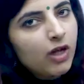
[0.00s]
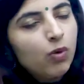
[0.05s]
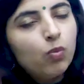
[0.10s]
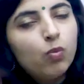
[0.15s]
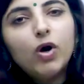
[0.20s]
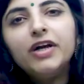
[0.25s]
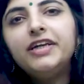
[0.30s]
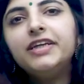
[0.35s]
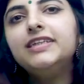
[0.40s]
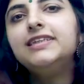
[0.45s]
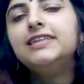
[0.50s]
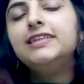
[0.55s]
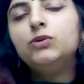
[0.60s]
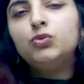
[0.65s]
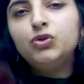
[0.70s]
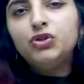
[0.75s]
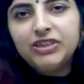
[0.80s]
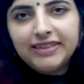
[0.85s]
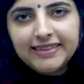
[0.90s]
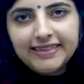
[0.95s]
what is
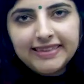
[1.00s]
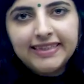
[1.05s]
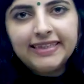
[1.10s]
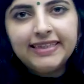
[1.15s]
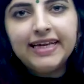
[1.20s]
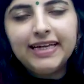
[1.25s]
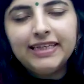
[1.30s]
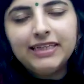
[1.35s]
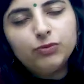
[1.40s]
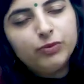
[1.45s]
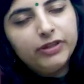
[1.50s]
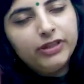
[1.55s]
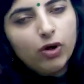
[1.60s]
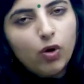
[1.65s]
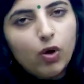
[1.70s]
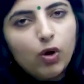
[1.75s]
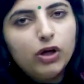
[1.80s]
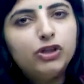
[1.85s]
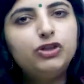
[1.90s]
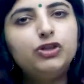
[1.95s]
UGC Net? We
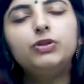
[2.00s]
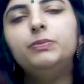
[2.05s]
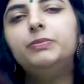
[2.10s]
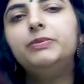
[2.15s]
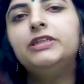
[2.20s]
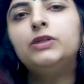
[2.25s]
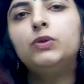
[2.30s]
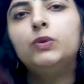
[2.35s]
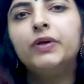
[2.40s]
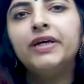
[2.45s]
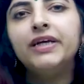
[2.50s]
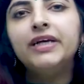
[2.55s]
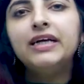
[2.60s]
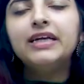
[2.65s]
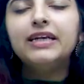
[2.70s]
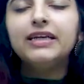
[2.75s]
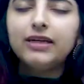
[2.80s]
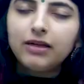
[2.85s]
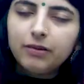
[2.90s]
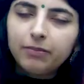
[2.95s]
all should be knowing a
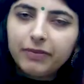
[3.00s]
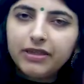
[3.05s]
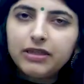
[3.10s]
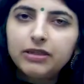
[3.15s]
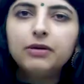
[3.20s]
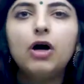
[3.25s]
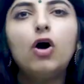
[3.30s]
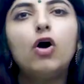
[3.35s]
little bit